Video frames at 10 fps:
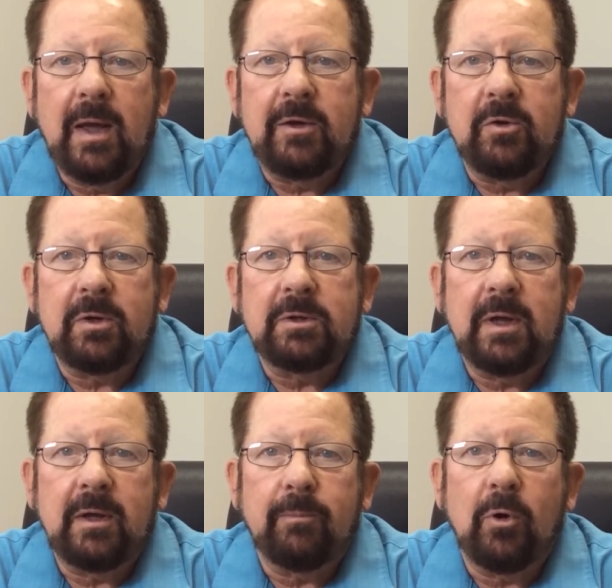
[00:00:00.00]
and you can
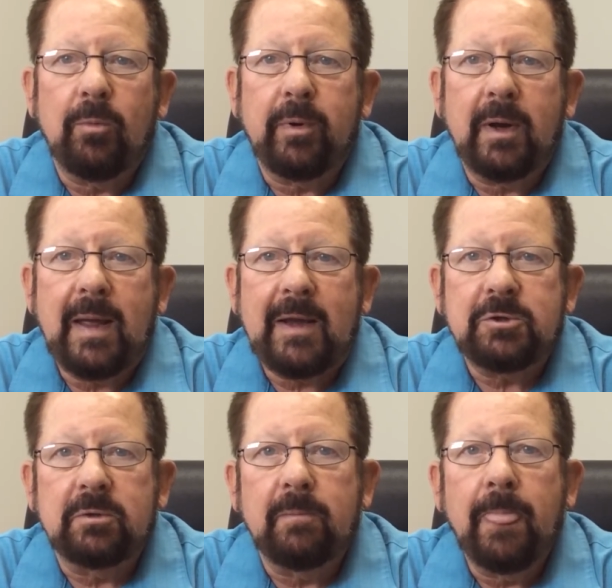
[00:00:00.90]
take appropriate
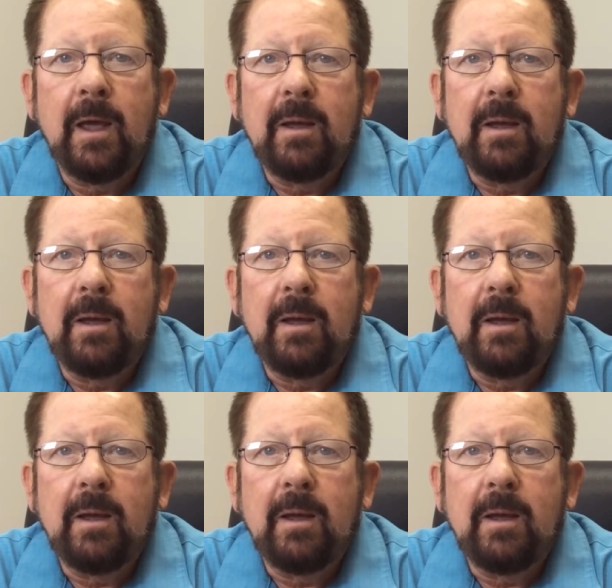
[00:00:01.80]
action.